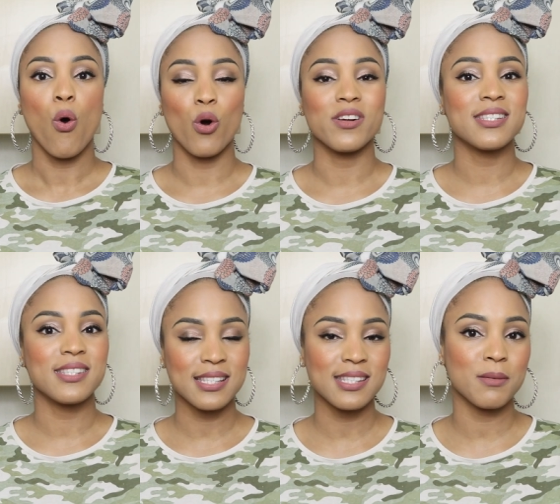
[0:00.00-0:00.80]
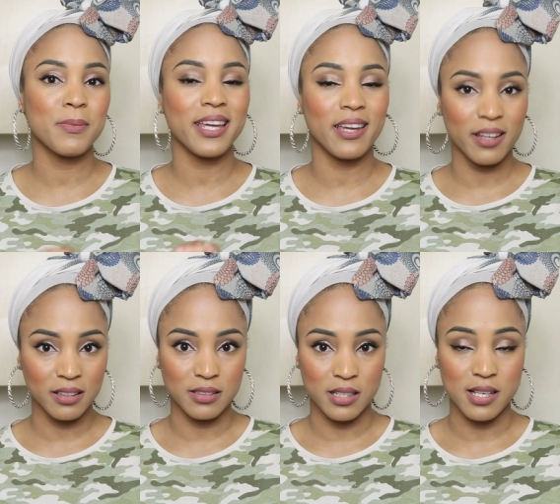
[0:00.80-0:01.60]
or systemic
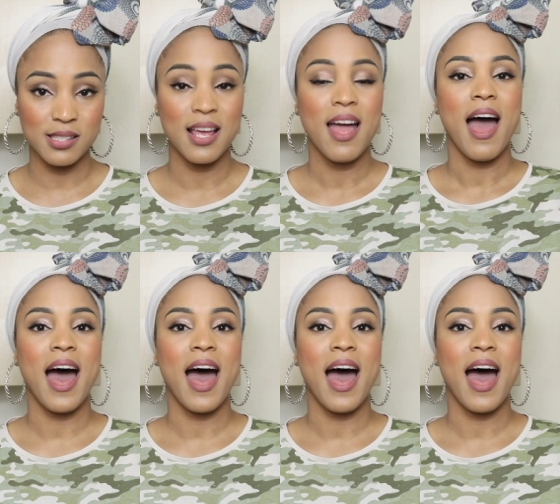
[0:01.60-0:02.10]
illness